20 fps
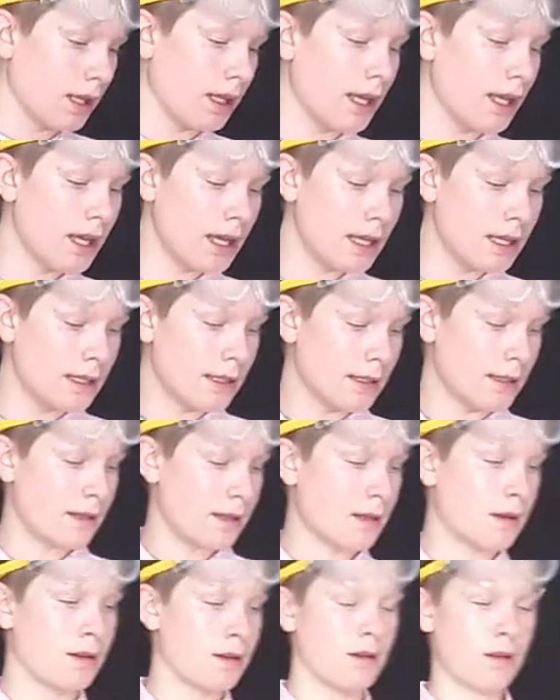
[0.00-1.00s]

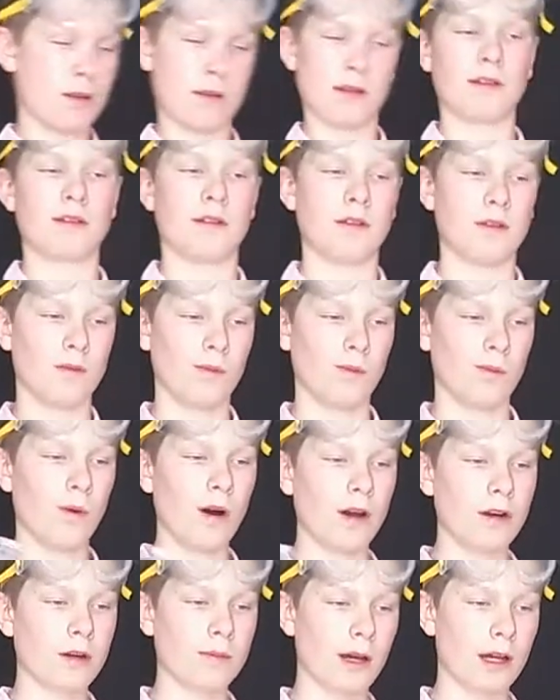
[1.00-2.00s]
is
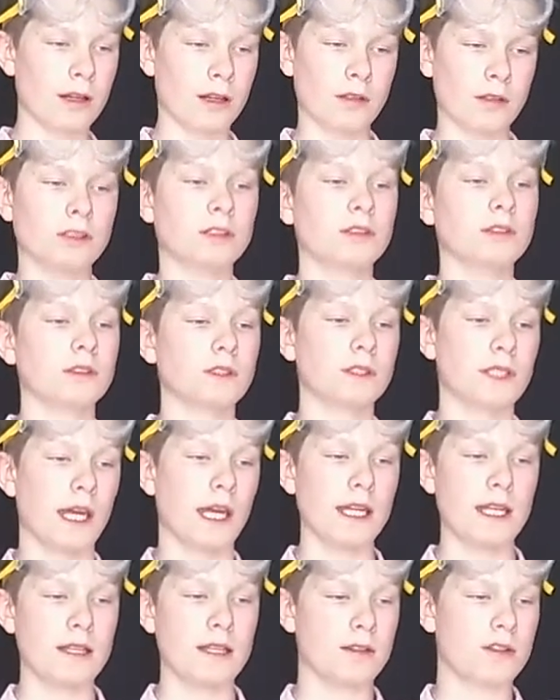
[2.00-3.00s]
water bottle,
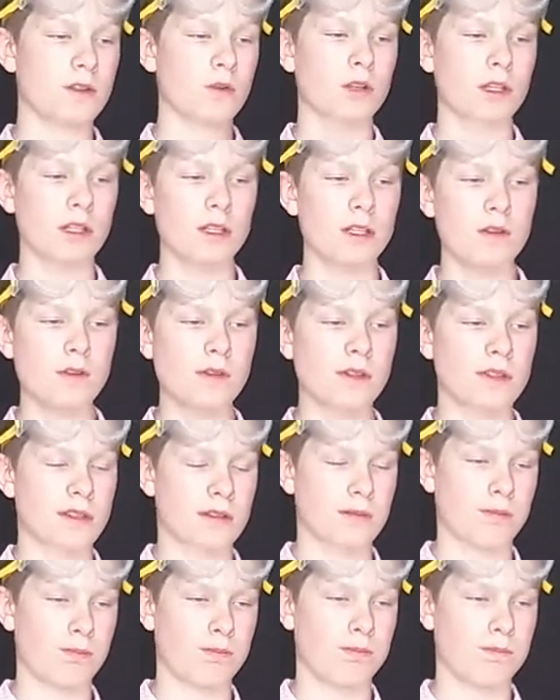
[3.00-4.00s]
any sort of
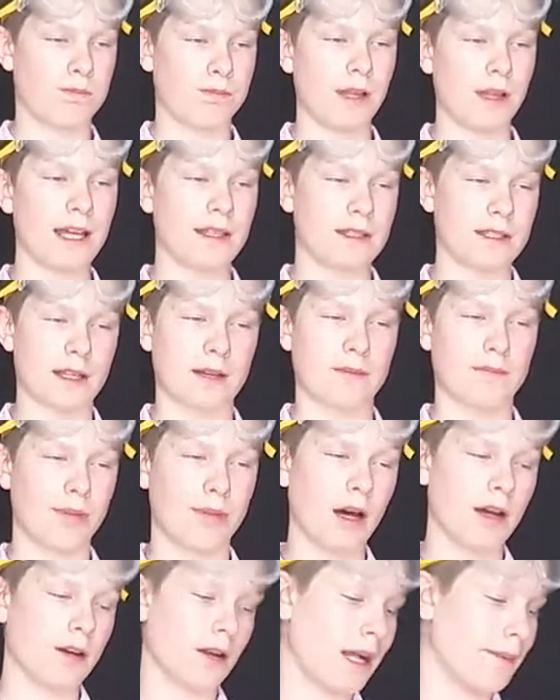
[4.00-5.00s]
used plastic
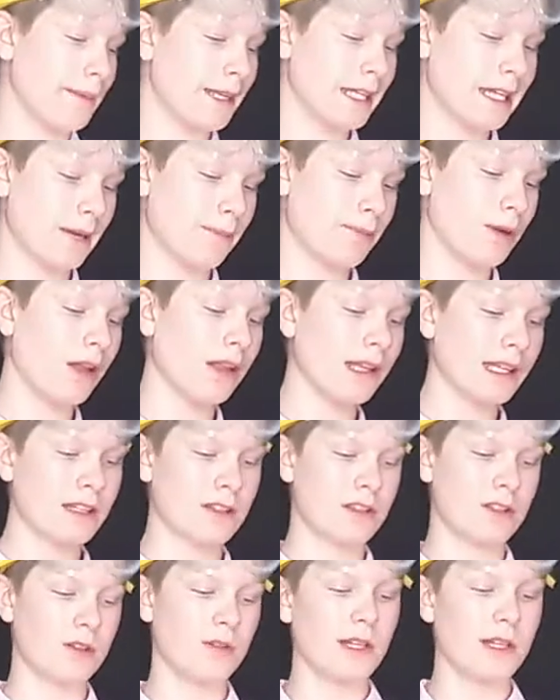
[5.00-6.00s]
bottle. I mean, I probably
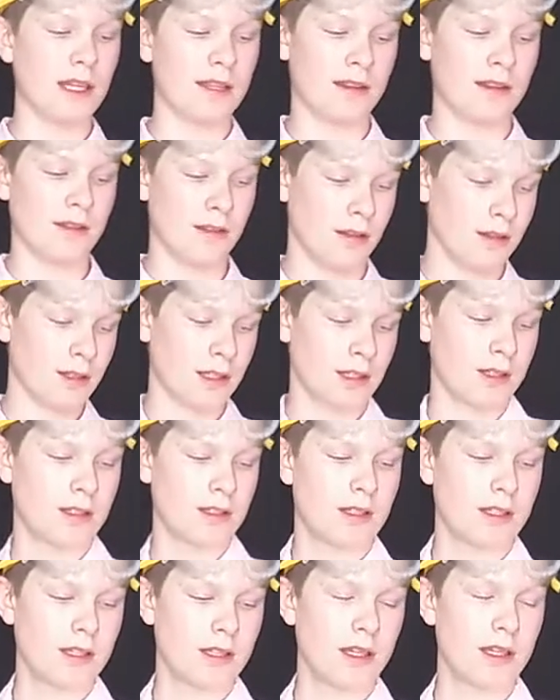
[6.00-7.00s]
could do it
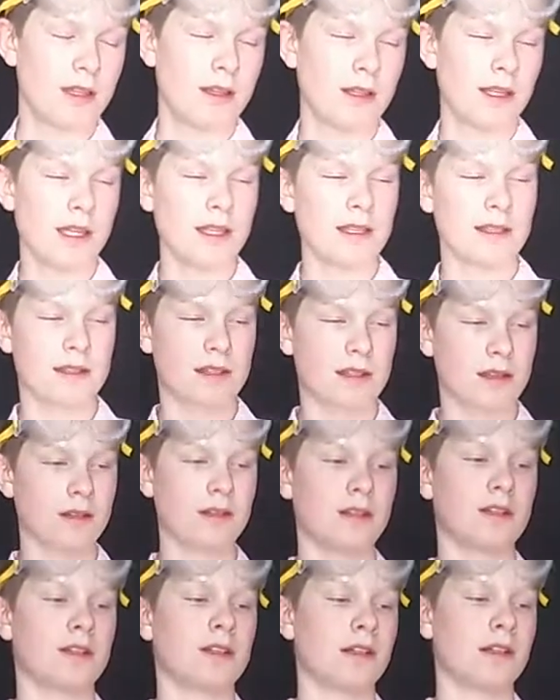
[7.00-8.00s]
in
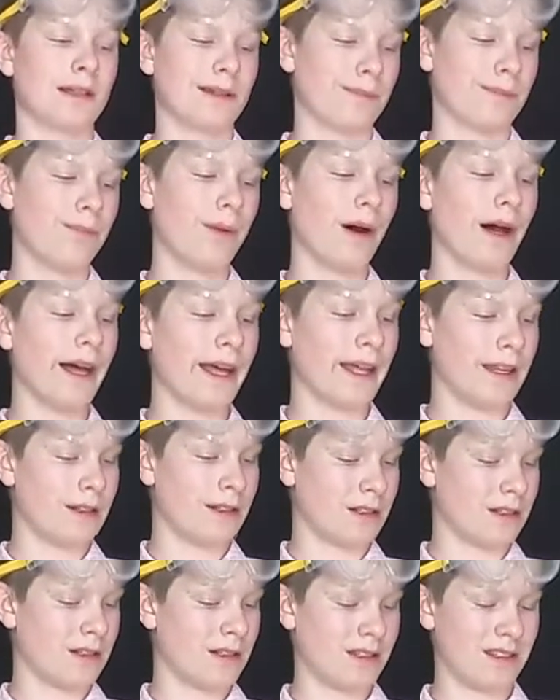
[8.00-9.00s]
this, but
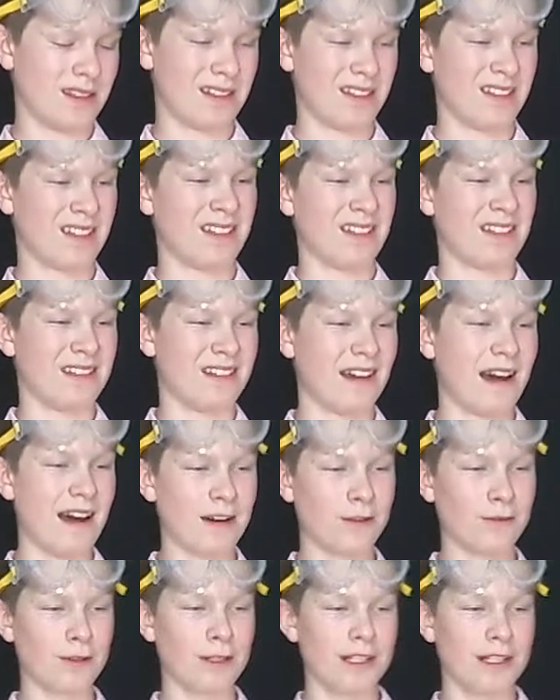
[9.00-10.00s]
I
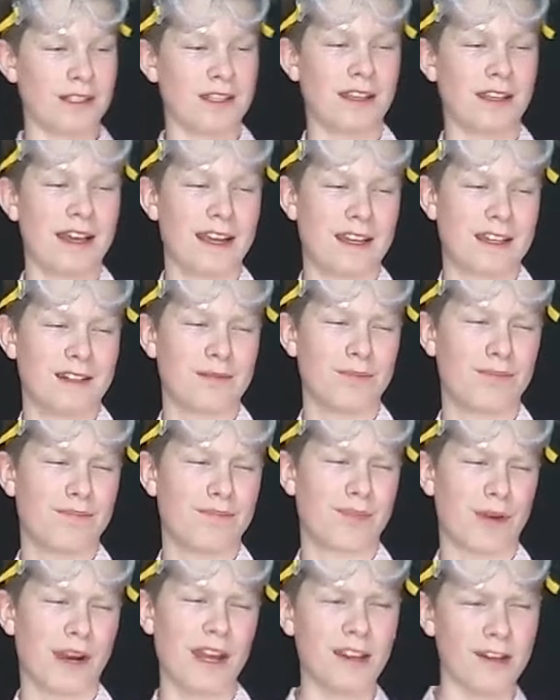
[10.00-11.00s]
don't want it to like
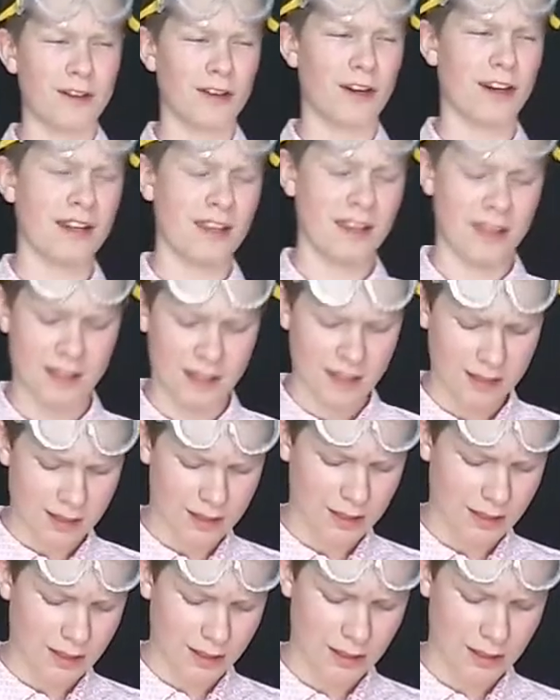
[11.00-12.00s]
break or anything.
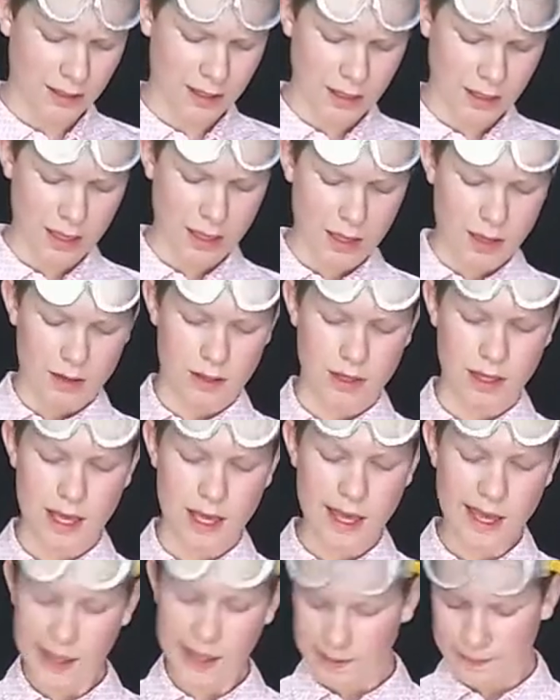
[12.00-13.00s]

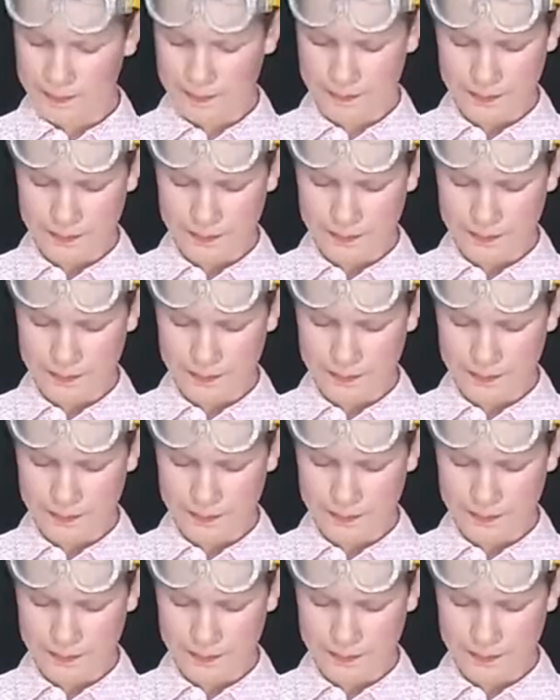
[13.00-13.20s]
Okay,